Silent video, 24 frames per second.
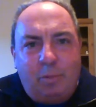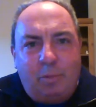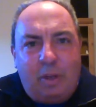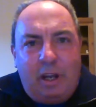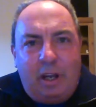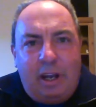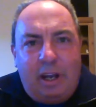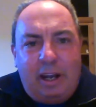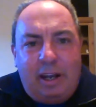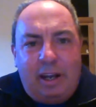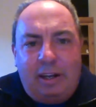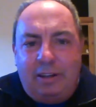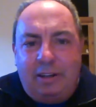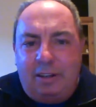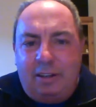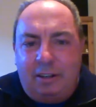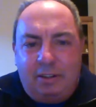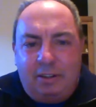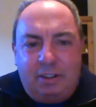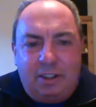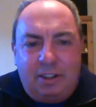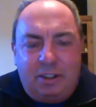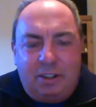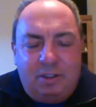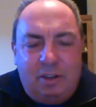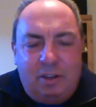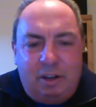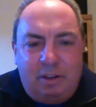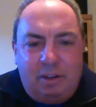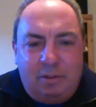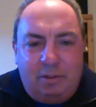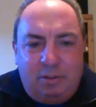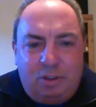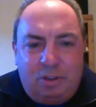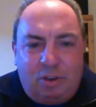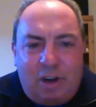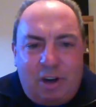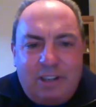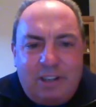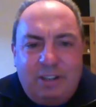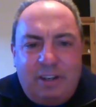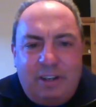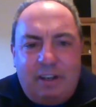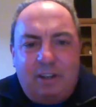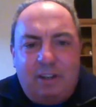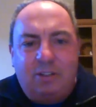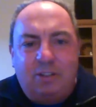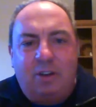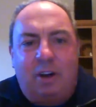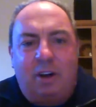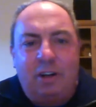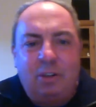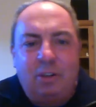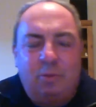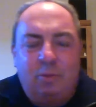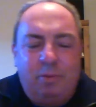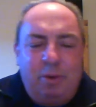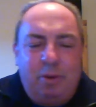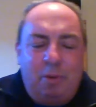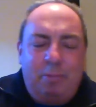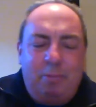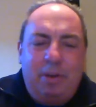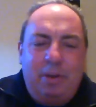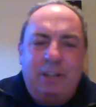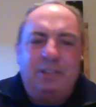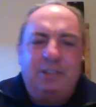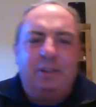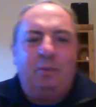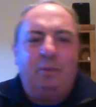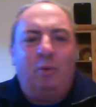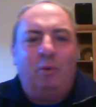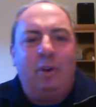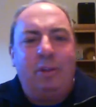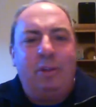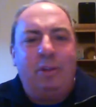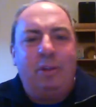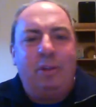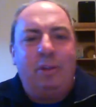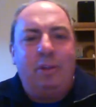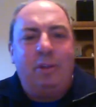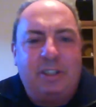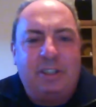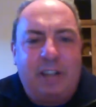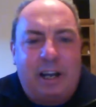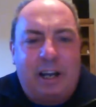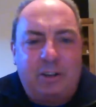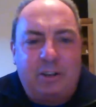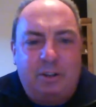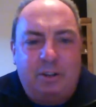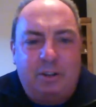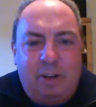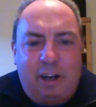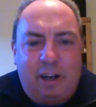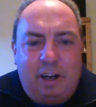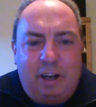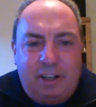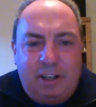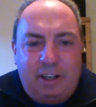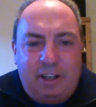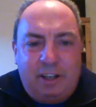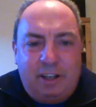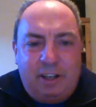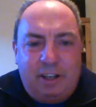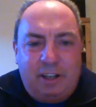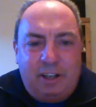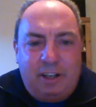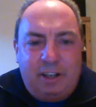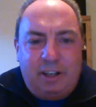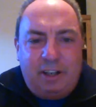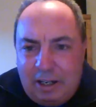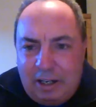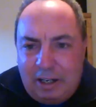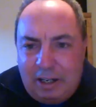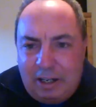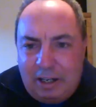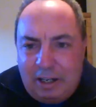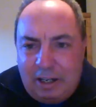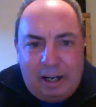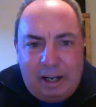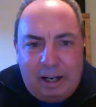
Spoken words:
And just and trust that it's on is basically one of the best things I can tell you is